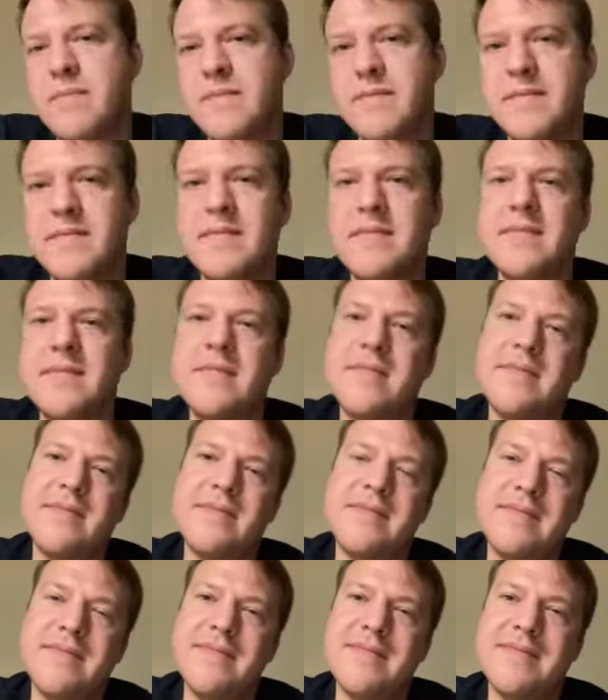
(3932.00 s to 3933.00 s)
that you got to come
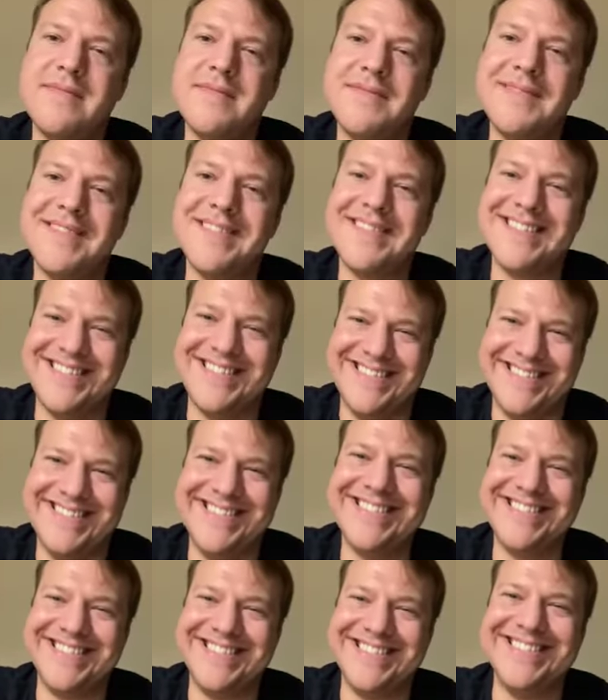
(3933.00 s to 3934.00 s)
back to.
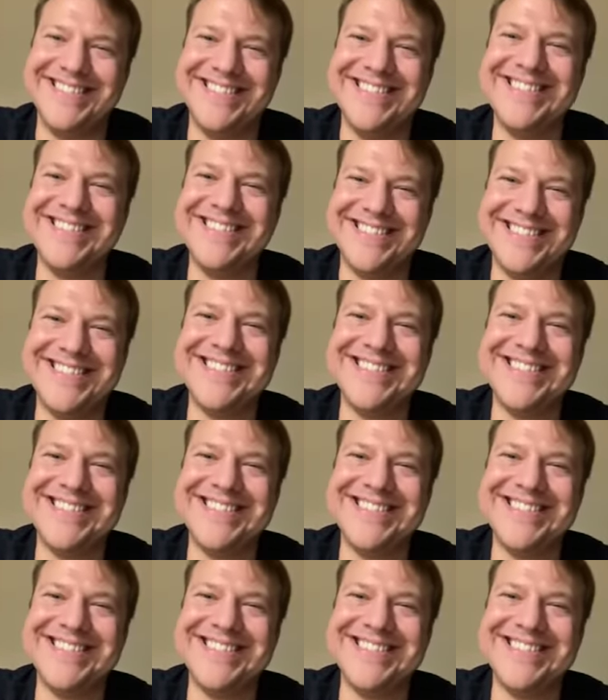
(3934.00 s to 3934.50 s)
Suffering and the